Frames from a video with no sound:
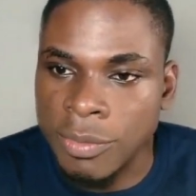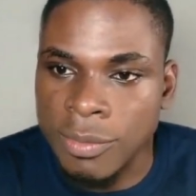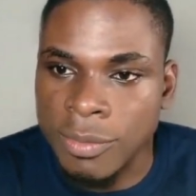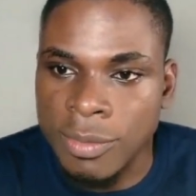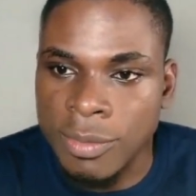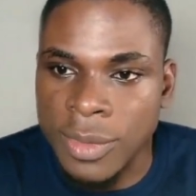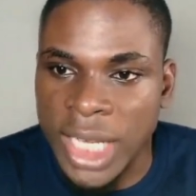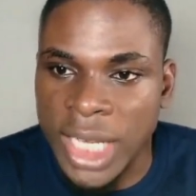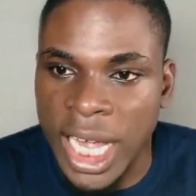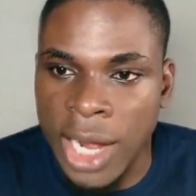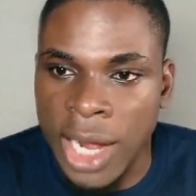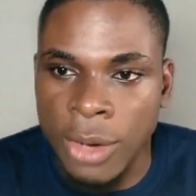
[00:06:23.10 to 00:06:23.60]

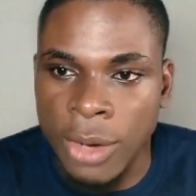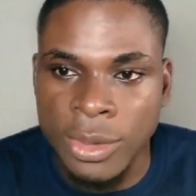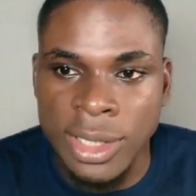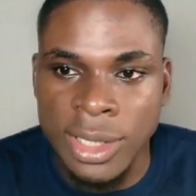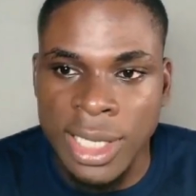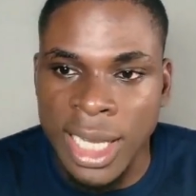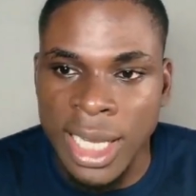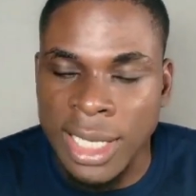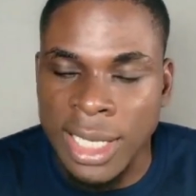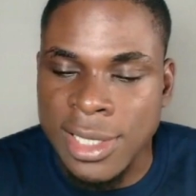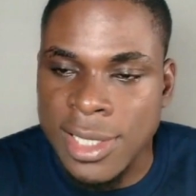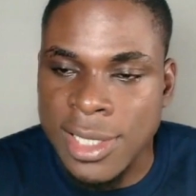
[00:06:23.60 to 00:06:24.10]
how the
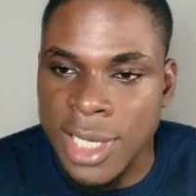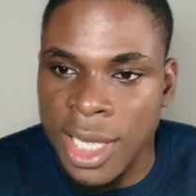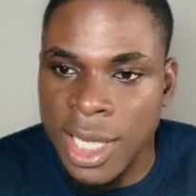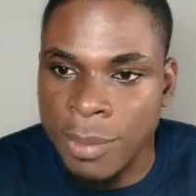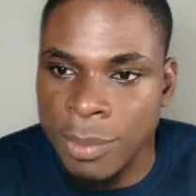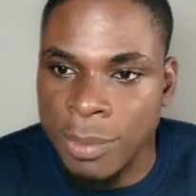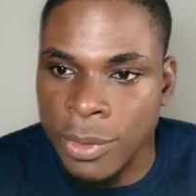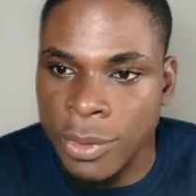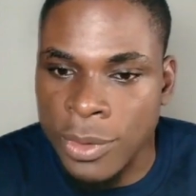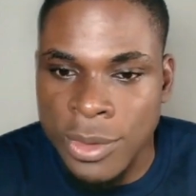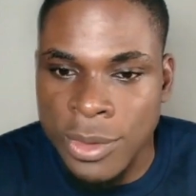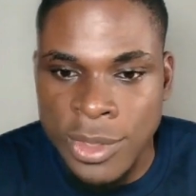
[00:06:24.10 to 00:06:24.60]
landscape
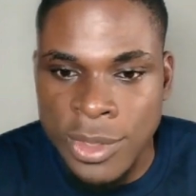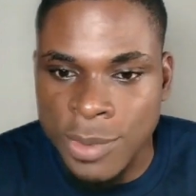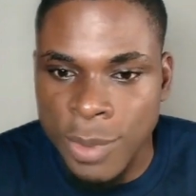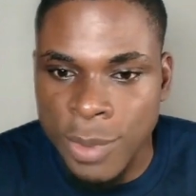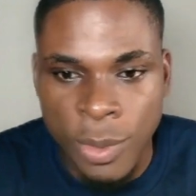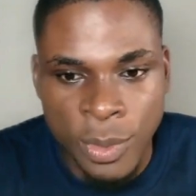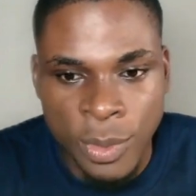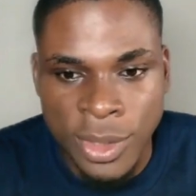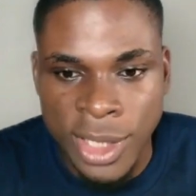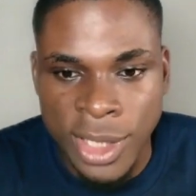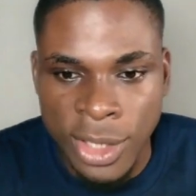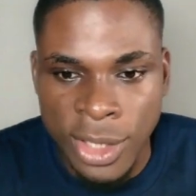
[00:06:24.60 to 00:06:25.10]
looks, but
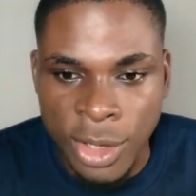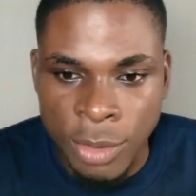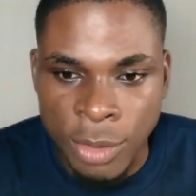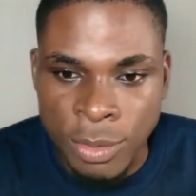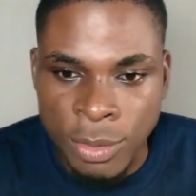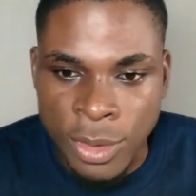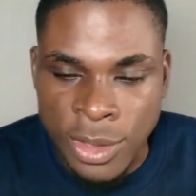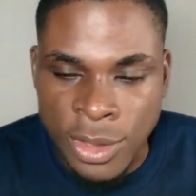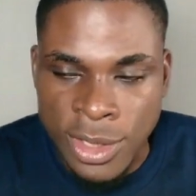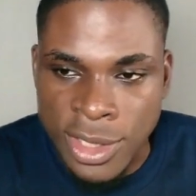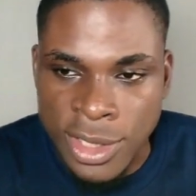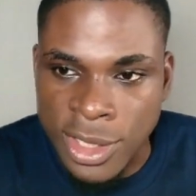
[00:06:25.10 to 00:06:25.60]
we take up
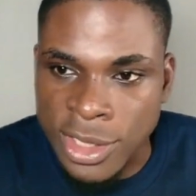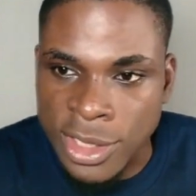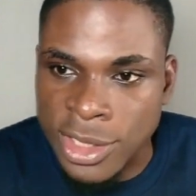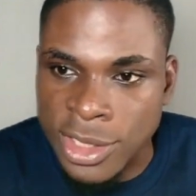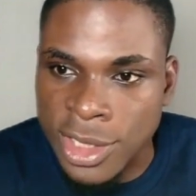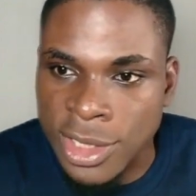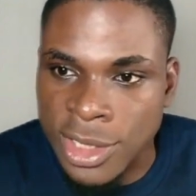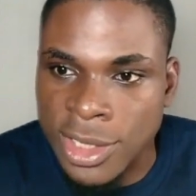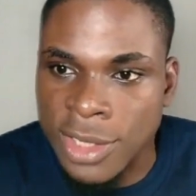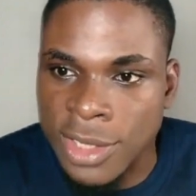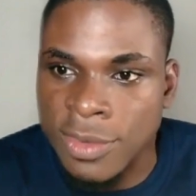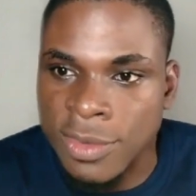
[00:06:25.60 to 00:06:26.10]
those
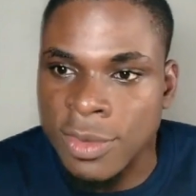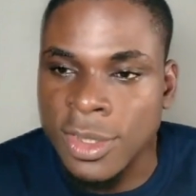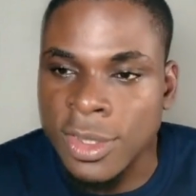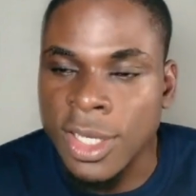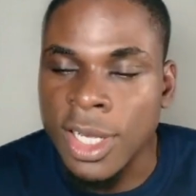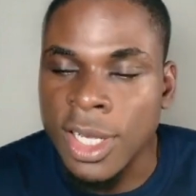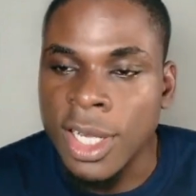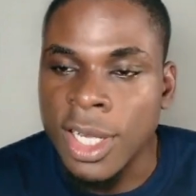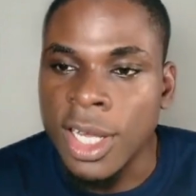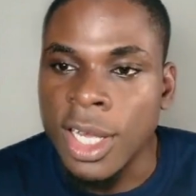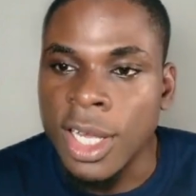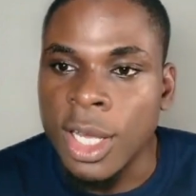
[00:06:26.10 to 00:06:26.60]
initiatives
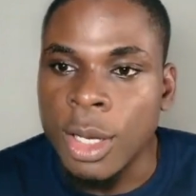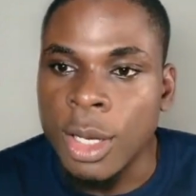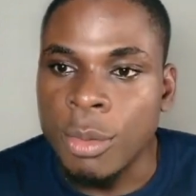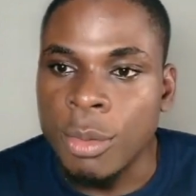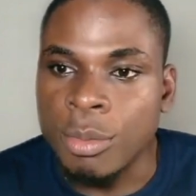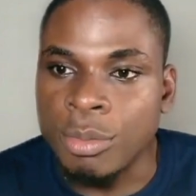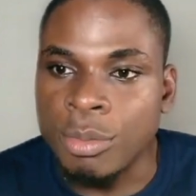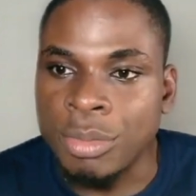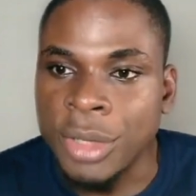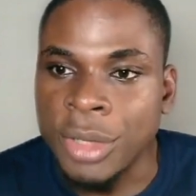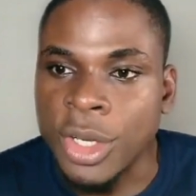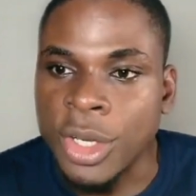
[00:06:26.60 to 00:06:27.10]

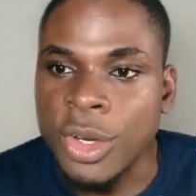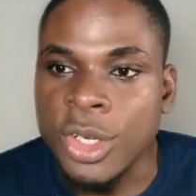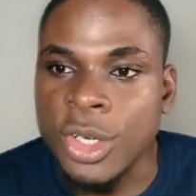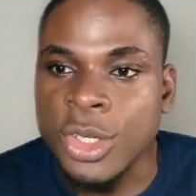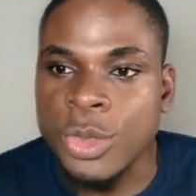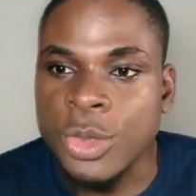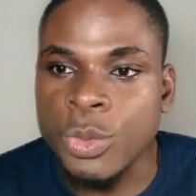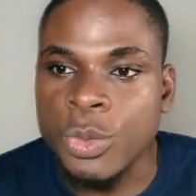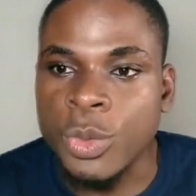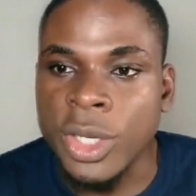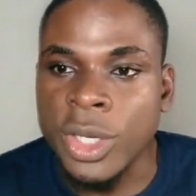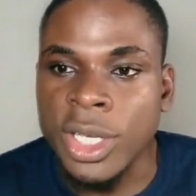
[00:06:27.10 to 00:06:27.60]

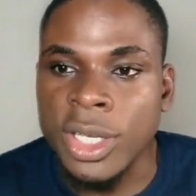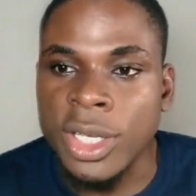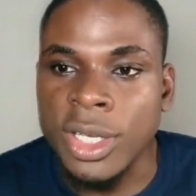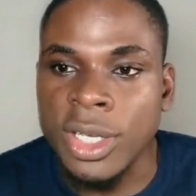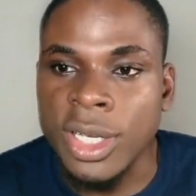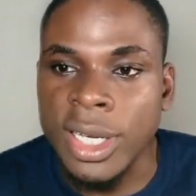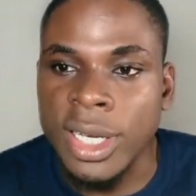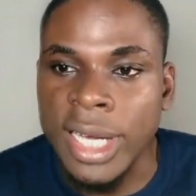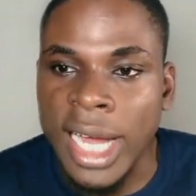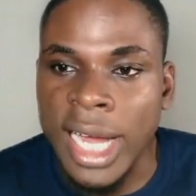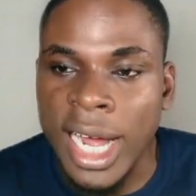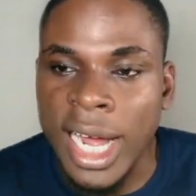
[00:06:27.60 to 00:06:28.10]
because we
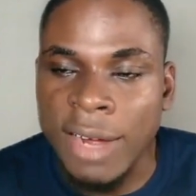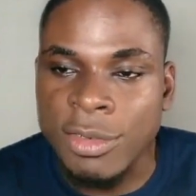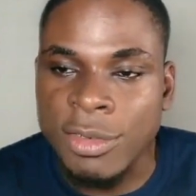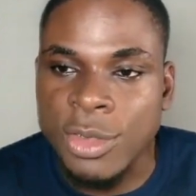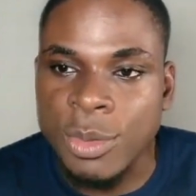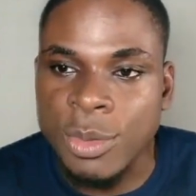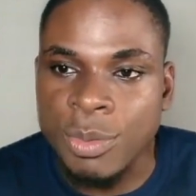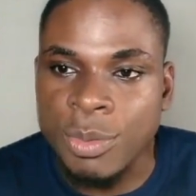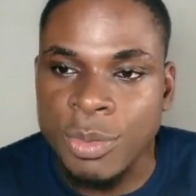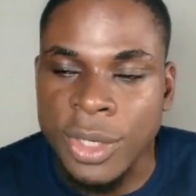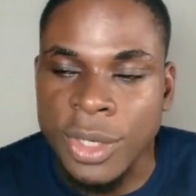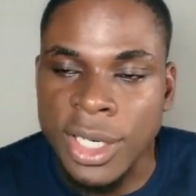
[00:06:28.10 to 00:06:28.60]
have to
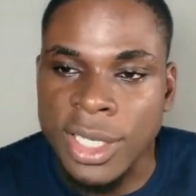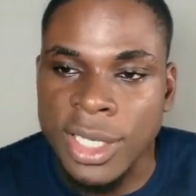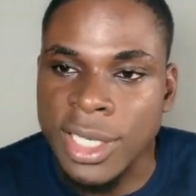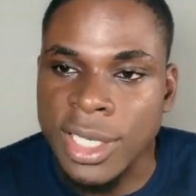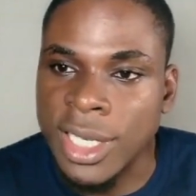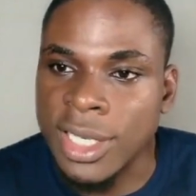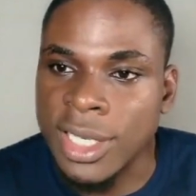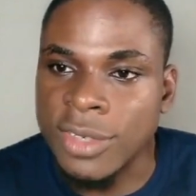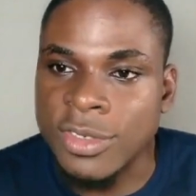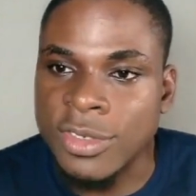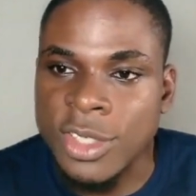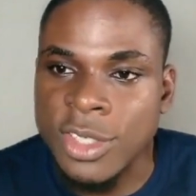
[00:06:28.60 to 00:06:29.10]
bring
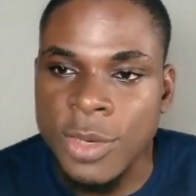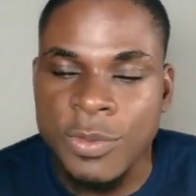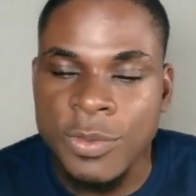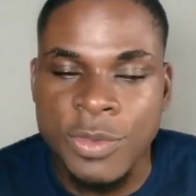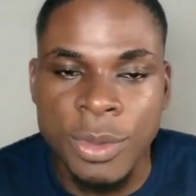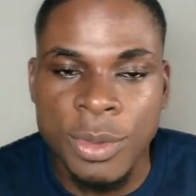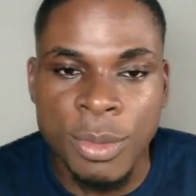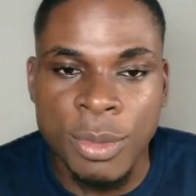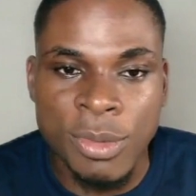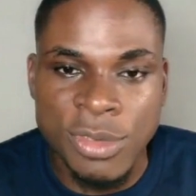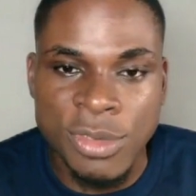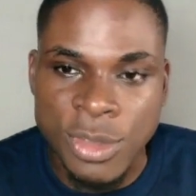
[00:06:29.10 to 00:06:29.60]
in some
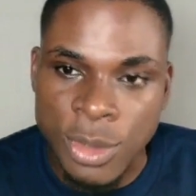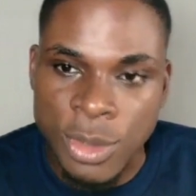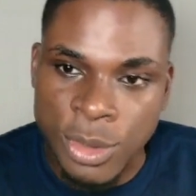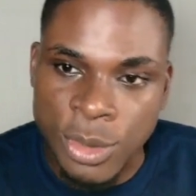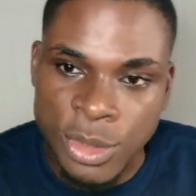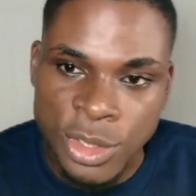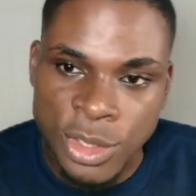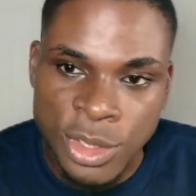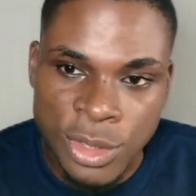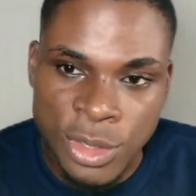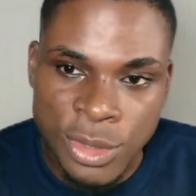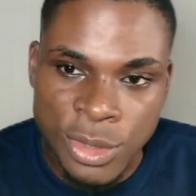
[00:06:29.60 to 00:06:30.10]
form of
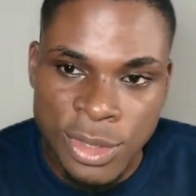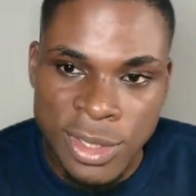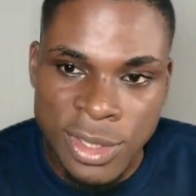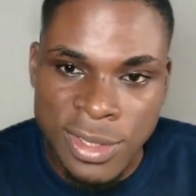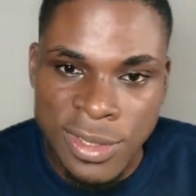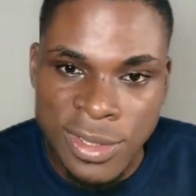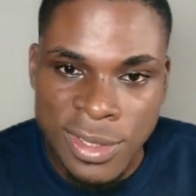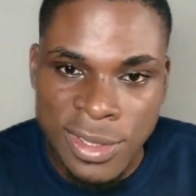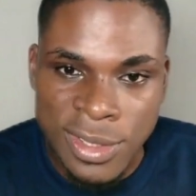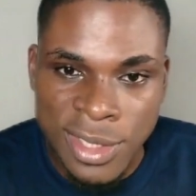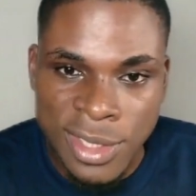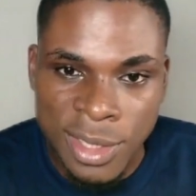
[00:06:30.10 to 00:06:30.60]
solution to the
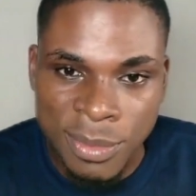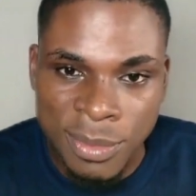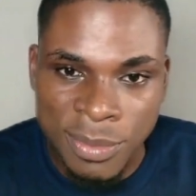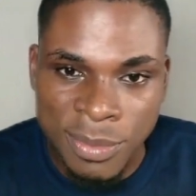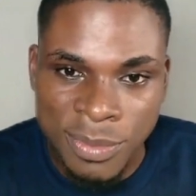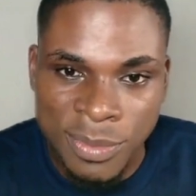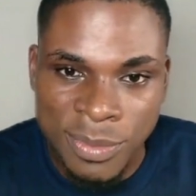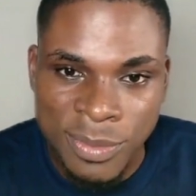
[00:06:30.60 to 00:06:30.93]
system.